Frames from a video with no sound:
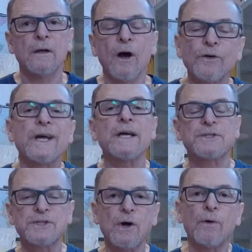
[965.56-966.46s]
Okay,
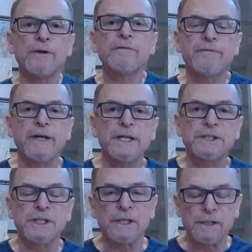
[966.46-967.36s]
so in
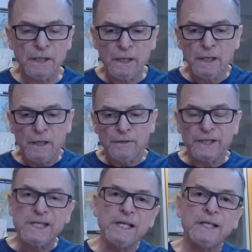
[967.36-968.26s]
finishing, the
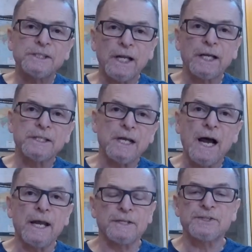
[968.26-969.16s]
ketogenic
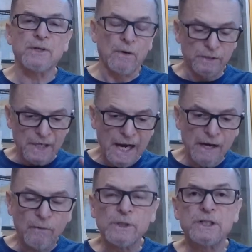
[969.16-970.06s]
diet, so a
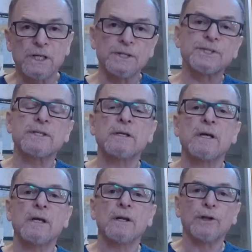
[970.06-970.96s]
diet which is
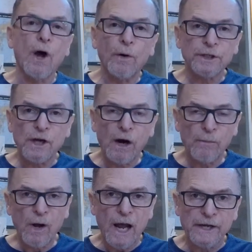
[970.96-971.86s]
low in
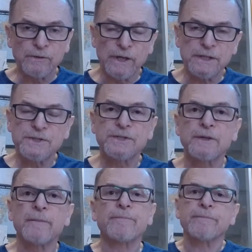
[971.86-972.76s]
carbohydrates,
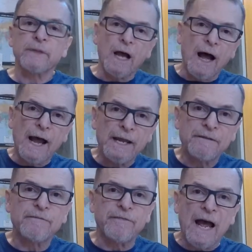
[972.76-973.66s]
high
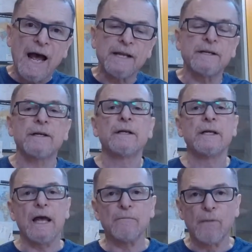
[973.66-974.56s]
in fat,
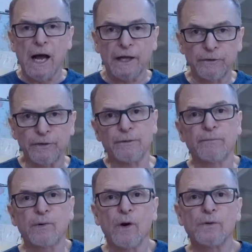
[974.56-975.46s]
and moderate in
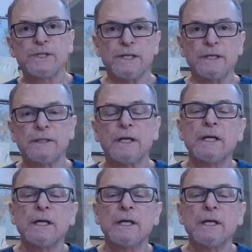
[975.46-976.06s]
protein,